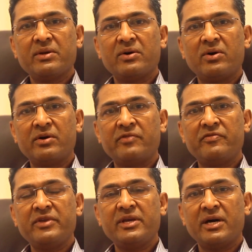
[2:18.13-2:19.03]
or
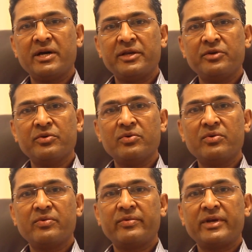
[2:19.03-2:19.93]
VIU
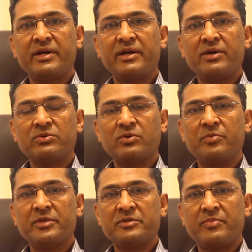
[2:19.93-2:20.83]
where an
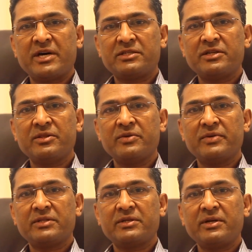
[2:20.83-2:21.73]
endoscope is passed in the
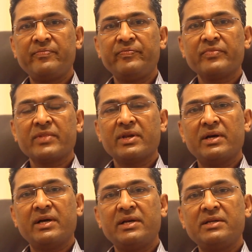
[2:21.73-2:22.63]
urethra
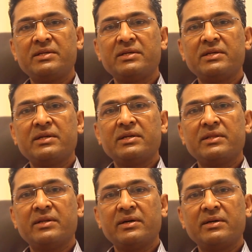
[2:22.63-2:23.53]
and
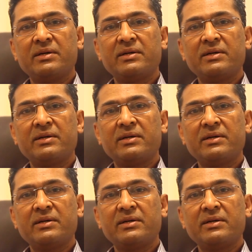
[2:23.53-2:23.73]
the